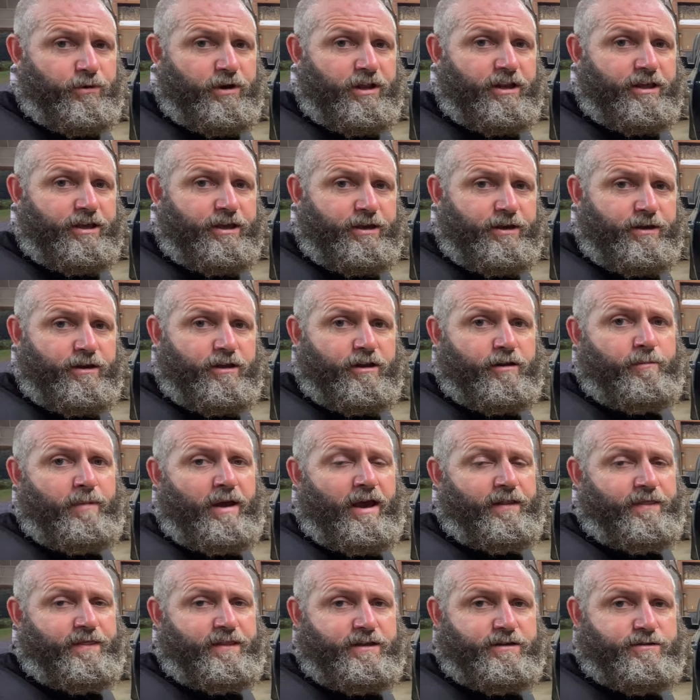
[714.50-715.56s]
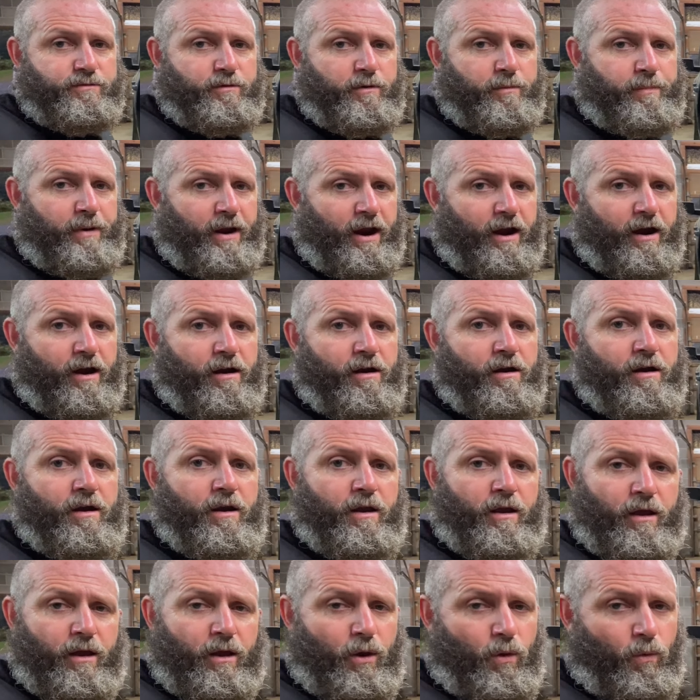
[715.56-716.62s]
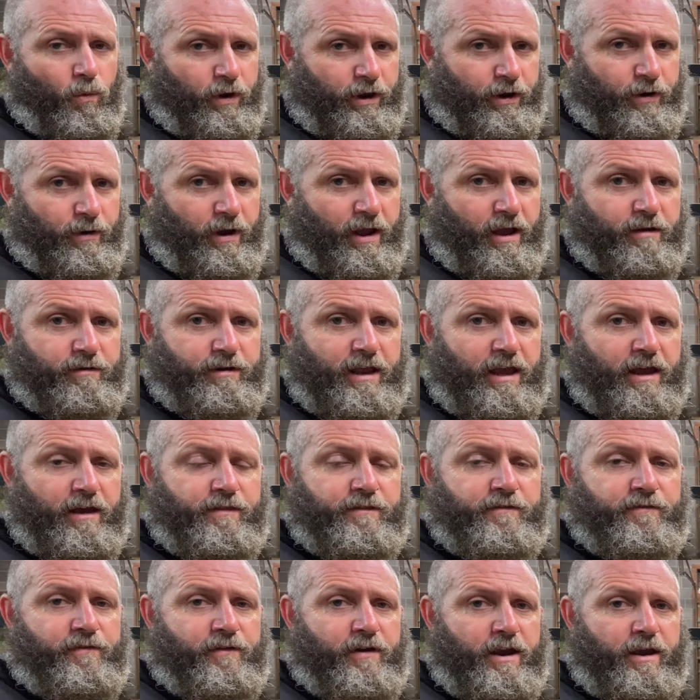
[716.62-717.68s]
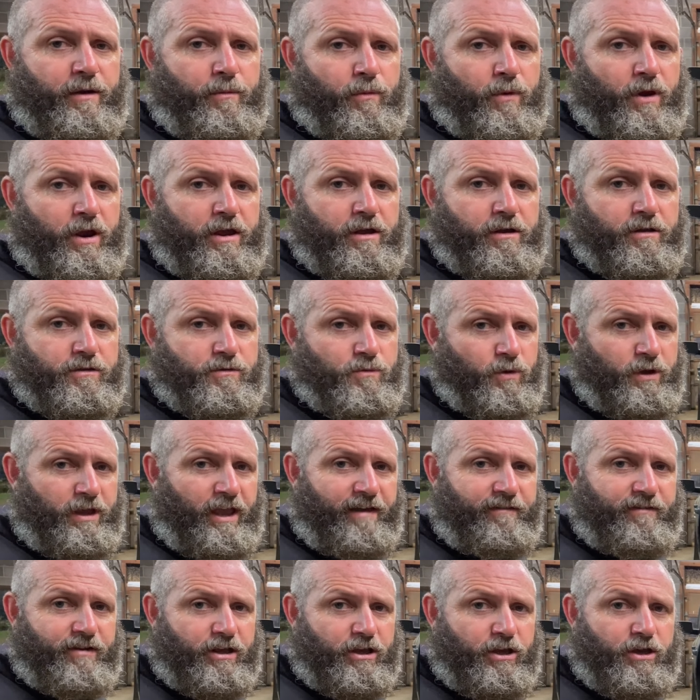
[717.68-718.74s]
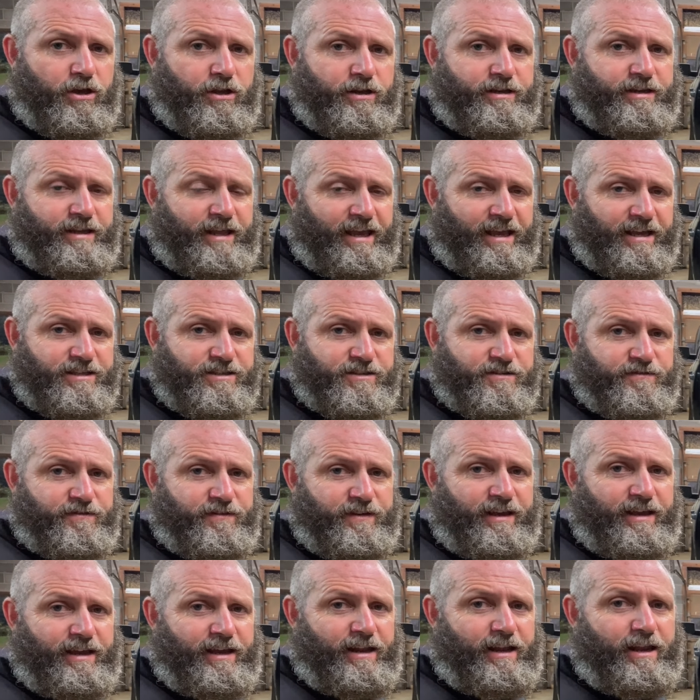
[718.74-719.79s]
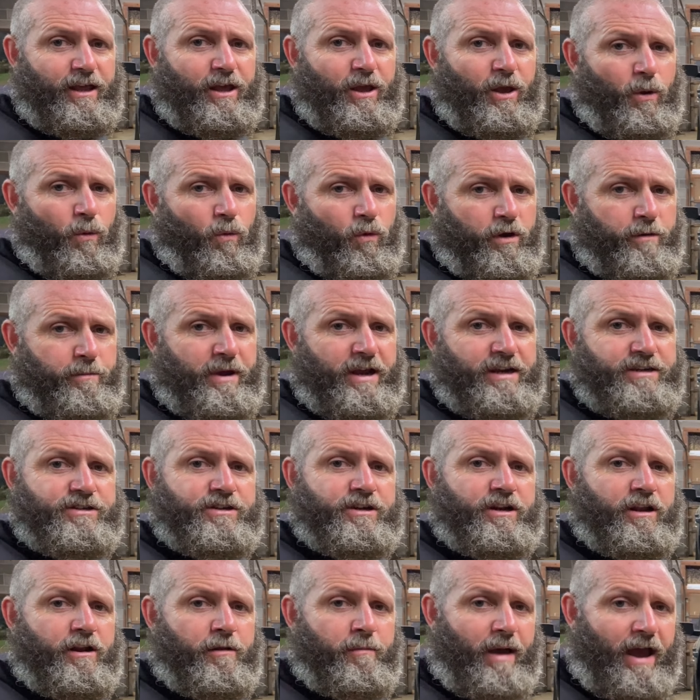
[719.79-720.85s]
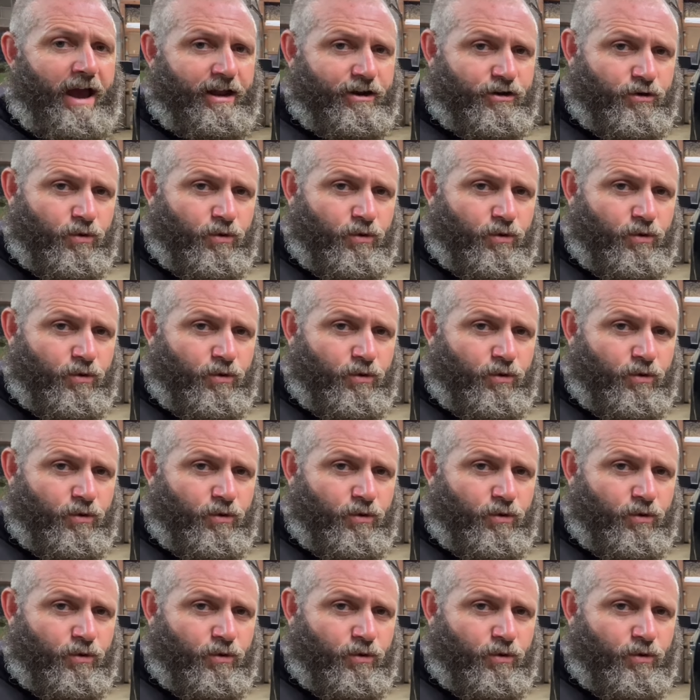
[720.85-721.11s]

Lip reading: really good about this repair. We ground down the frame rail, we gave it a good test fit. We measured it about